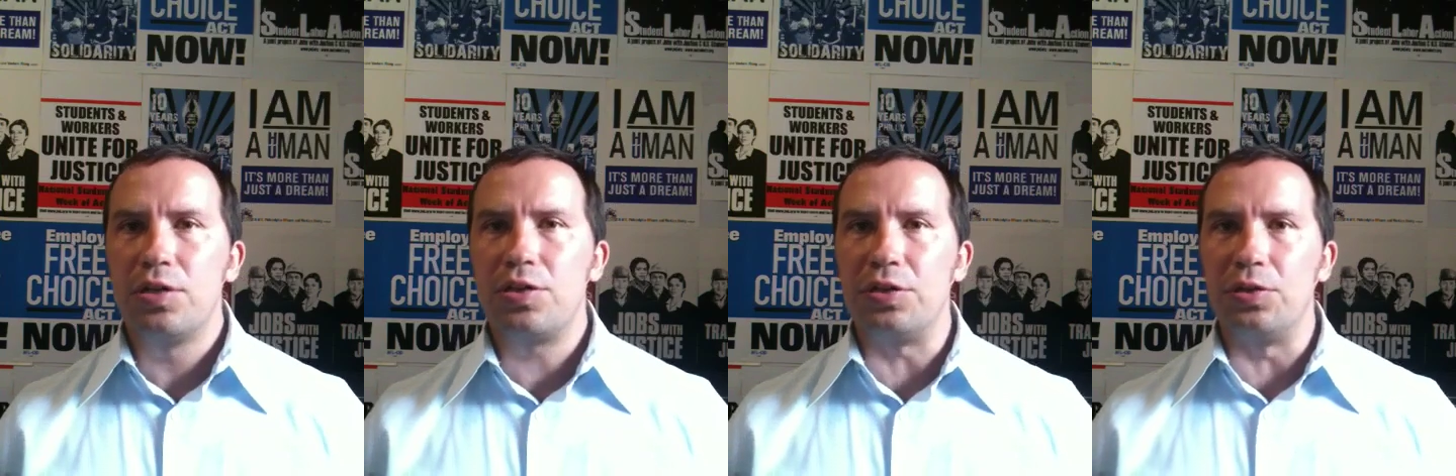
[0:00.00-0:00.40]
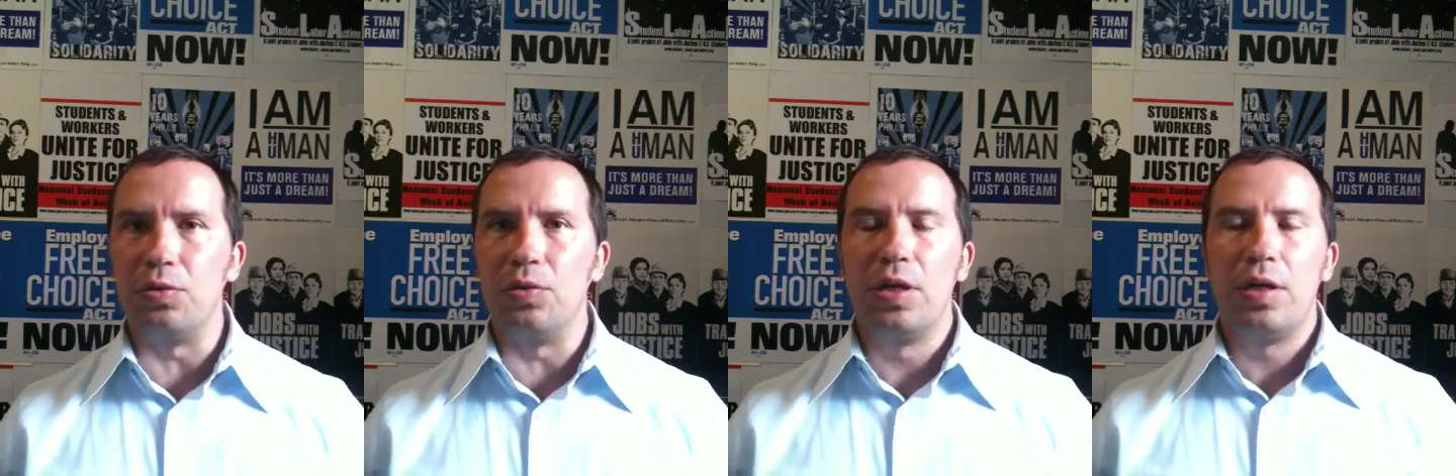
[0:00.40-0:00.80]

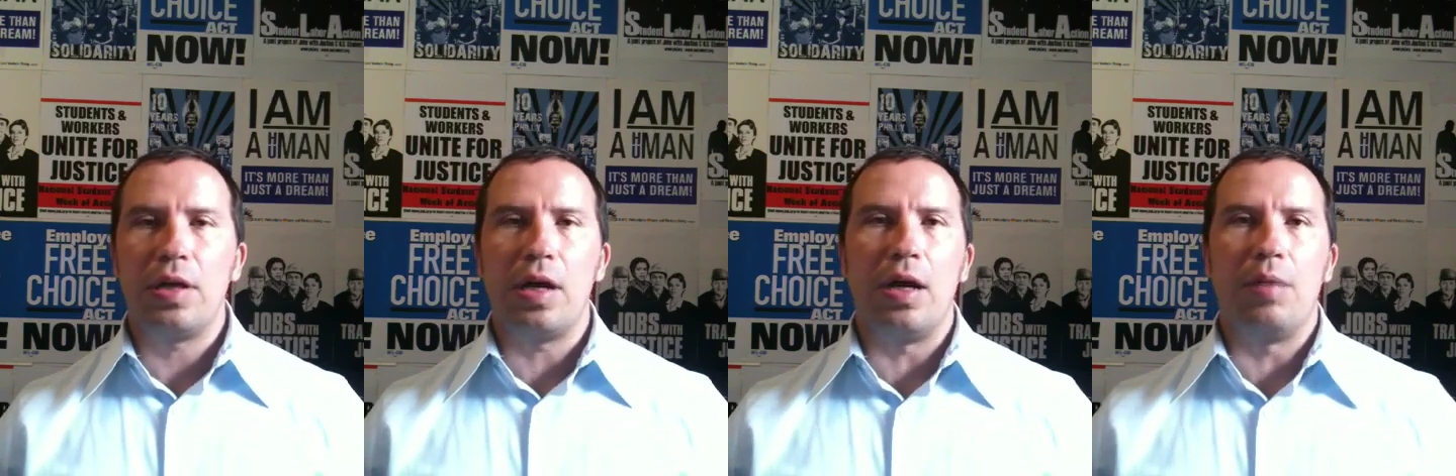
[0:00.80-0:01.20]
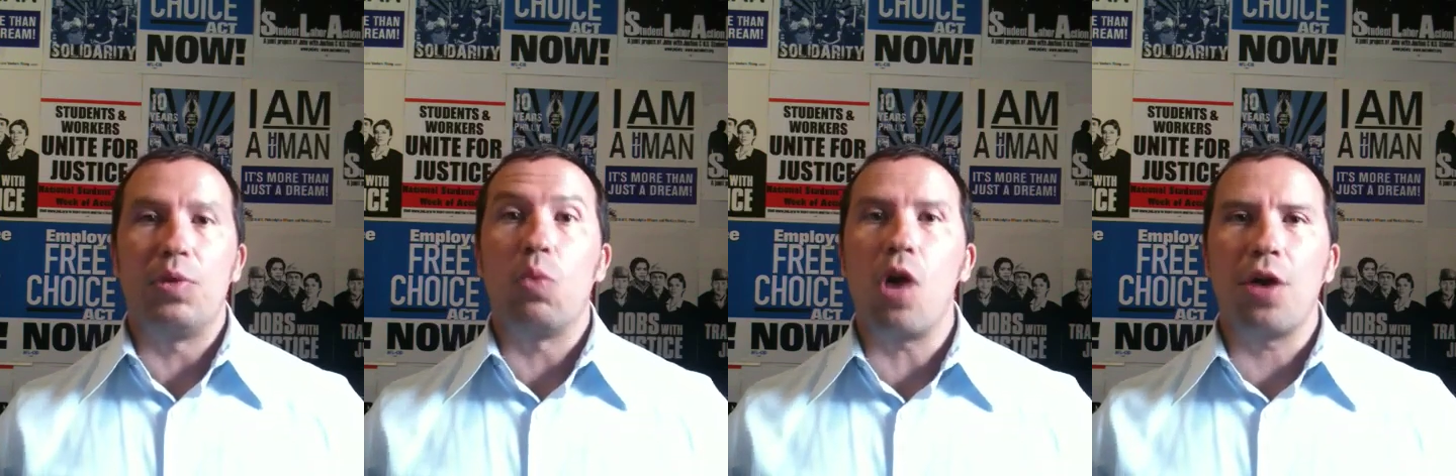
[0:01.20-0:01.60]
to
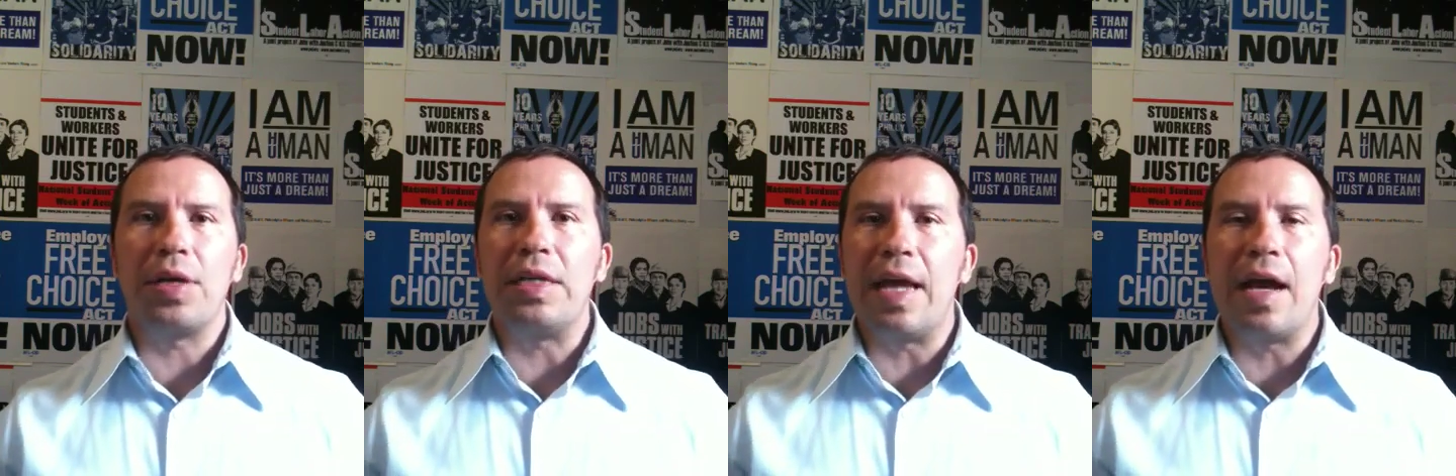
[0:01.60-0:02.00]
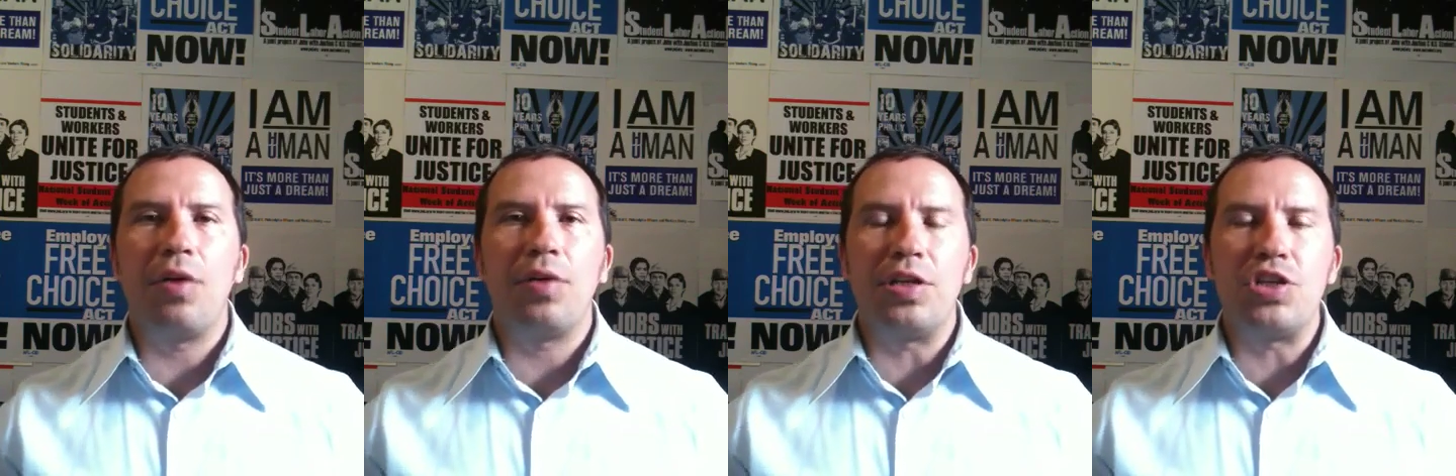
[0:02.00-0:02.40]
the watering
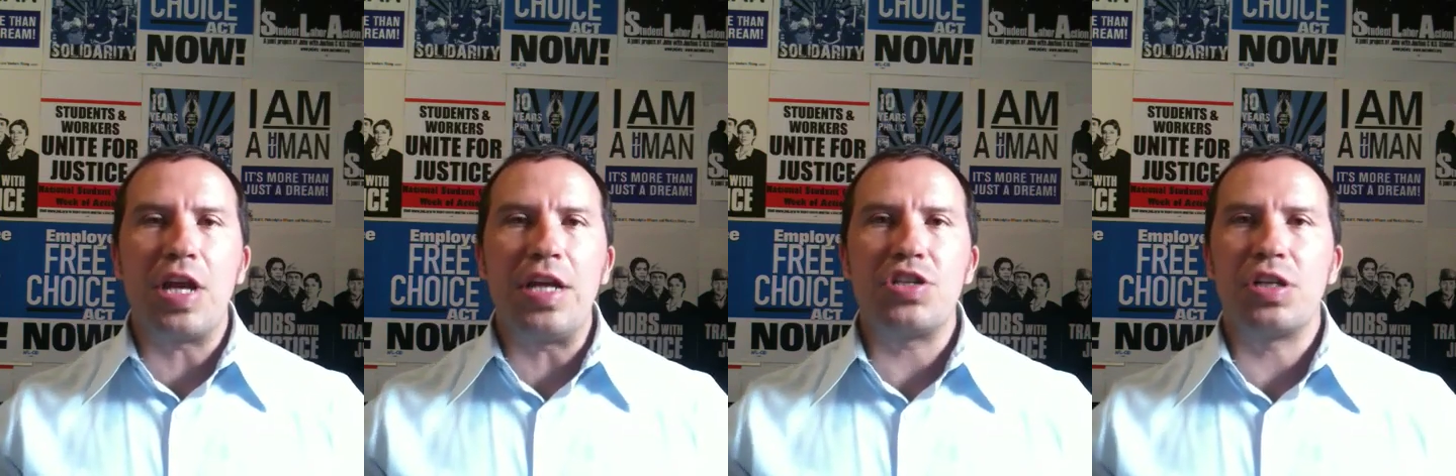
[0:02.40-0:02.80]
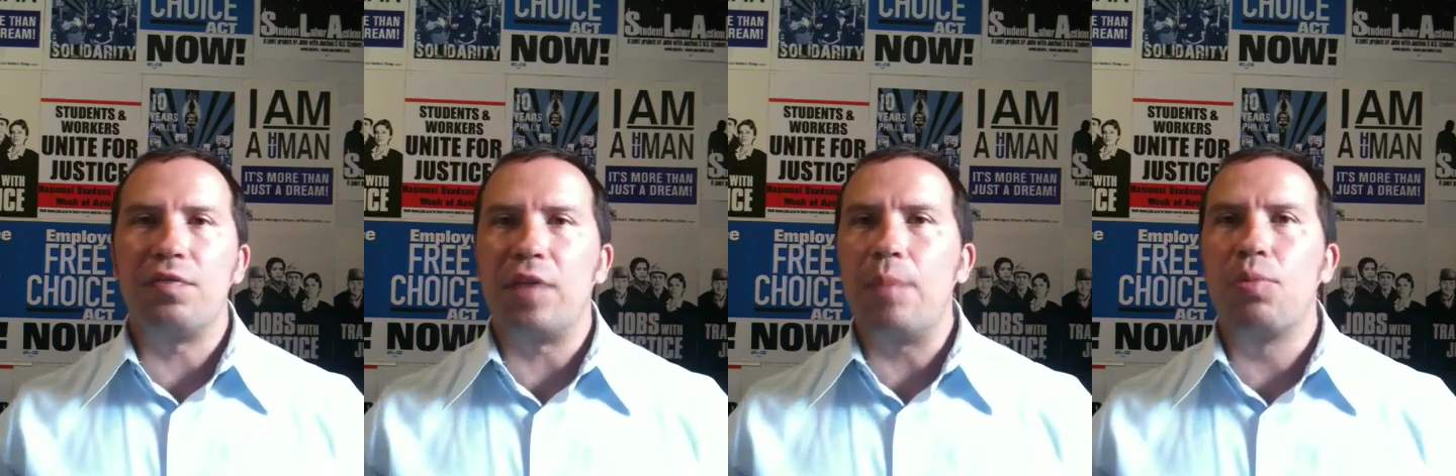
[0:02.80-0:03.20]
down and changing
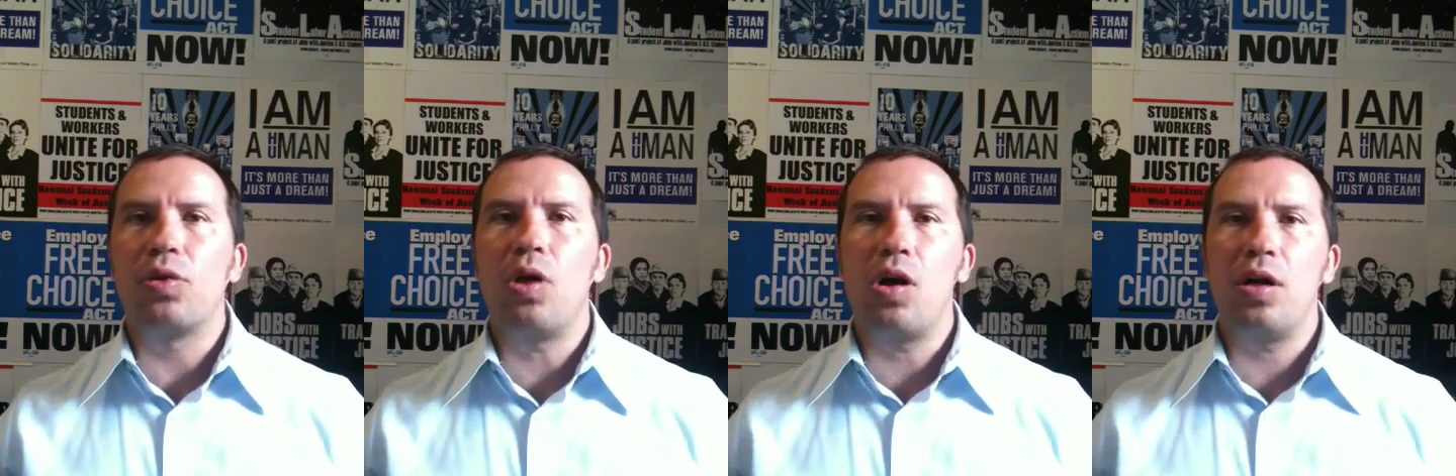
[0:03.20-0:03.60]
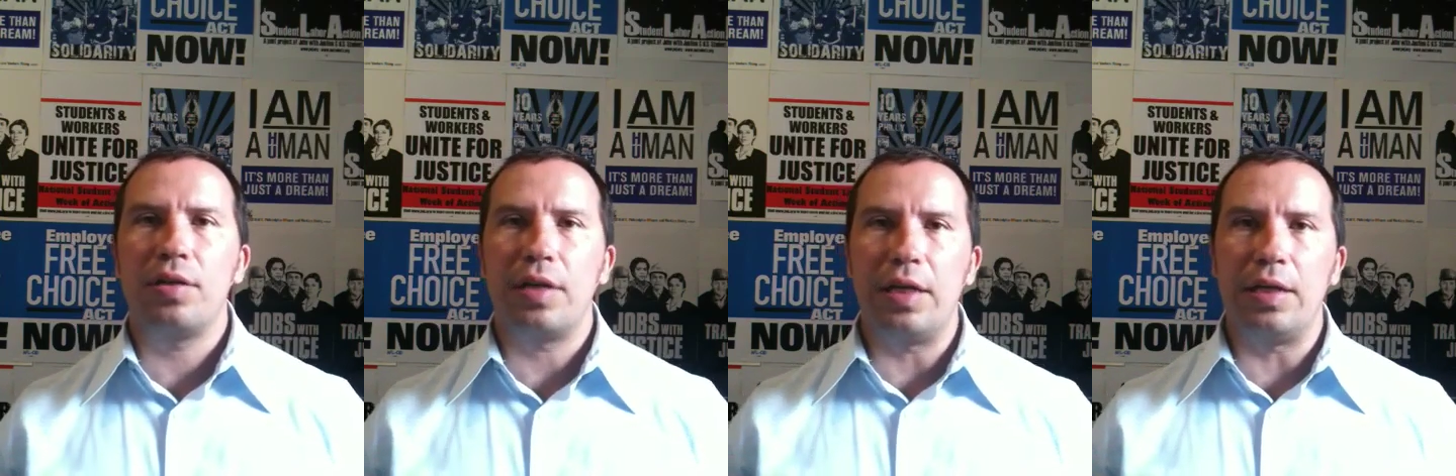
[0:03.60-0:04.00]
of labor
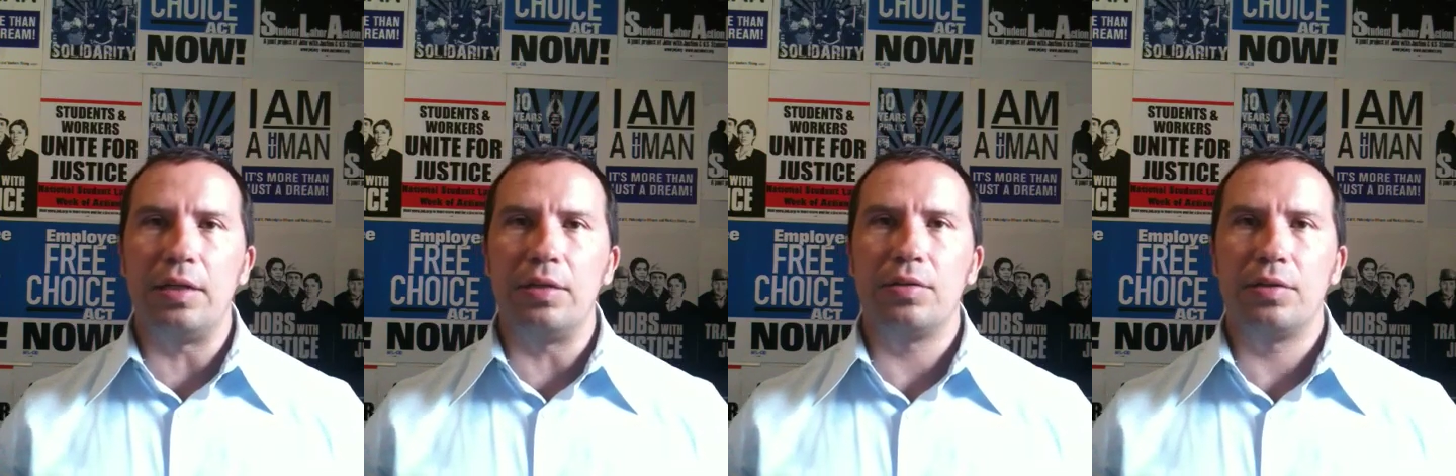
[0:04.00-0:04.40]
law in